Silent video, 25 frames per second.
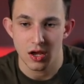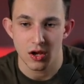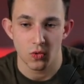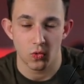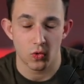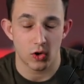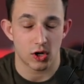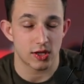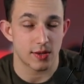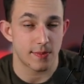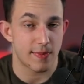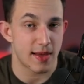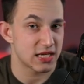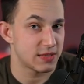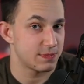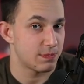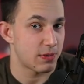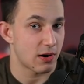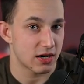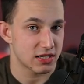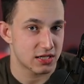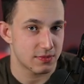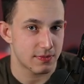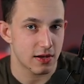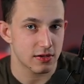One of the best
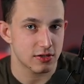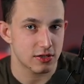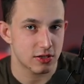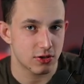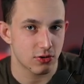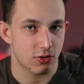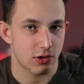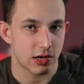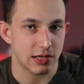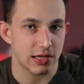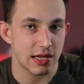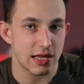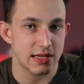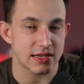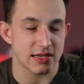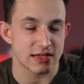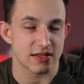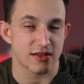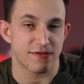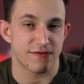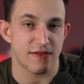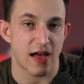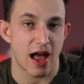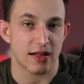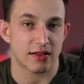parts about Store Leads is
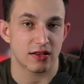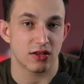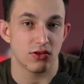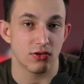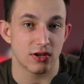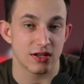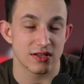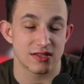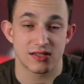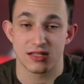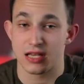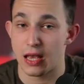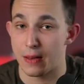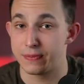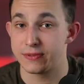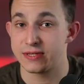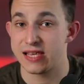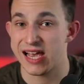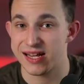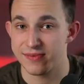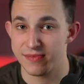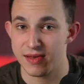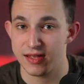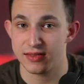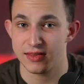the fact that you could
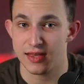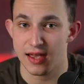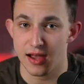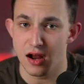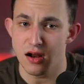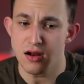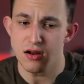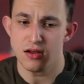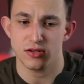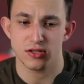sub-segment there.